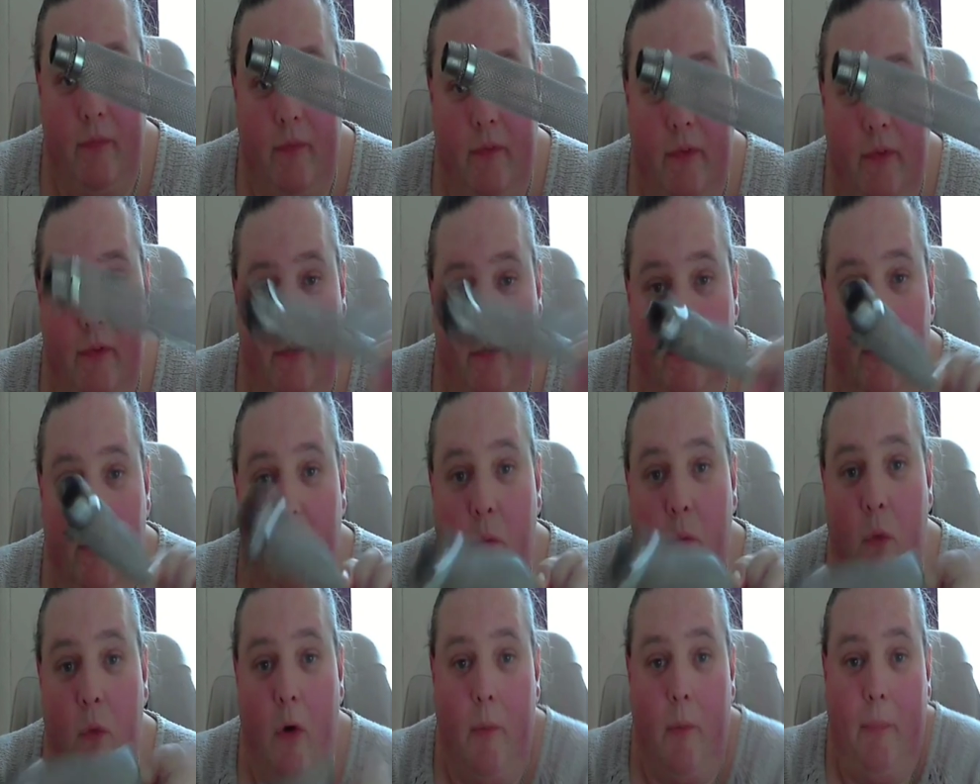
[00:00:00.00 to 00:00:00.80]
you'll
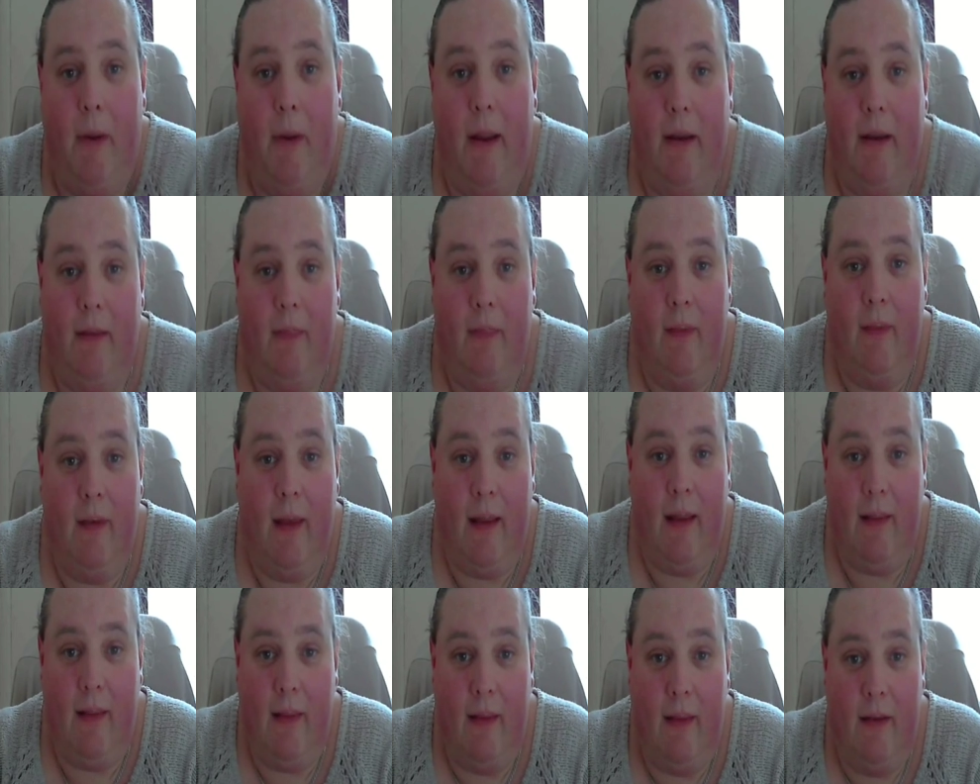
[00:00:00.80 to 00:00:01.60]
know what a pain in the
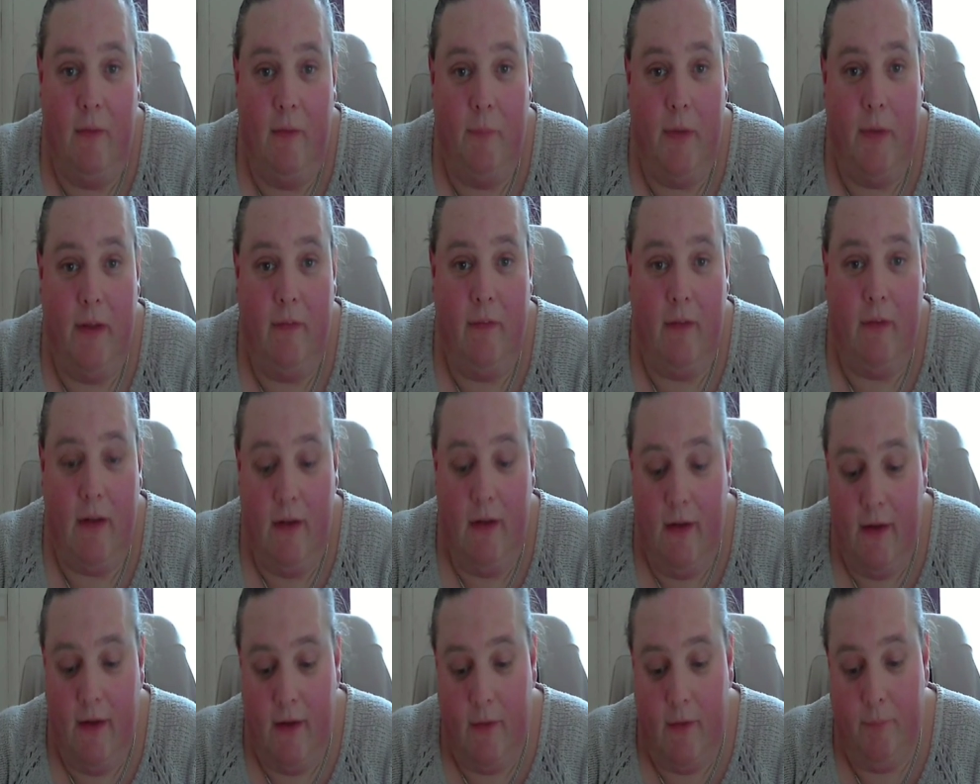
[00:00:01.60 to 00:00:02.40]
neck they can be to
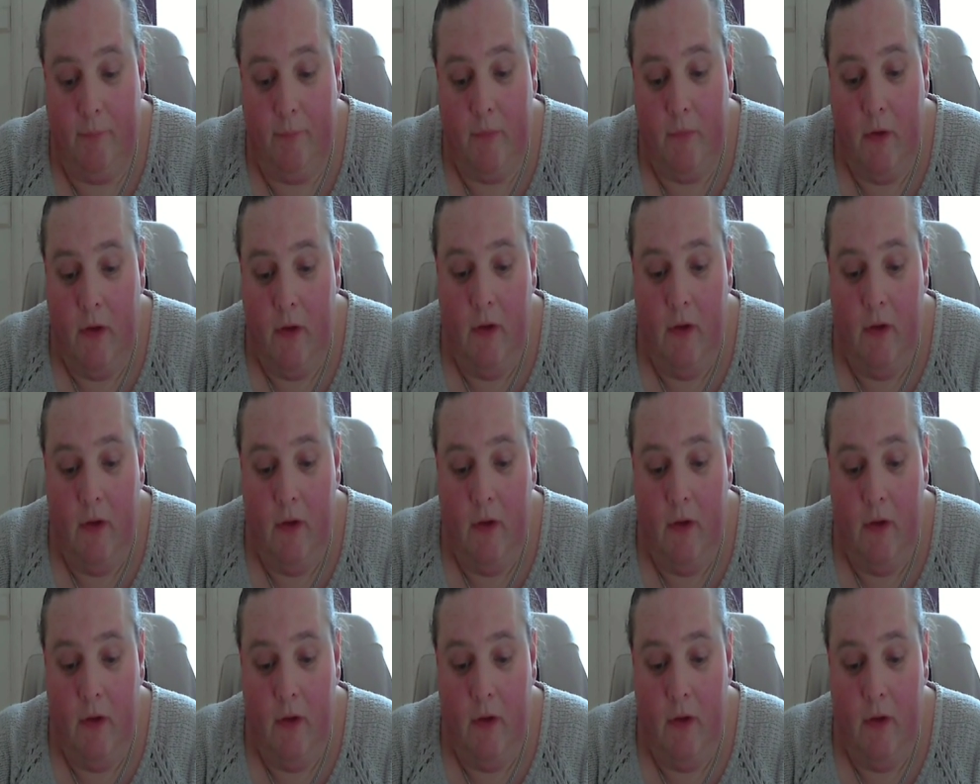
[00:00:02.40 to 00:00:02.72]
clean.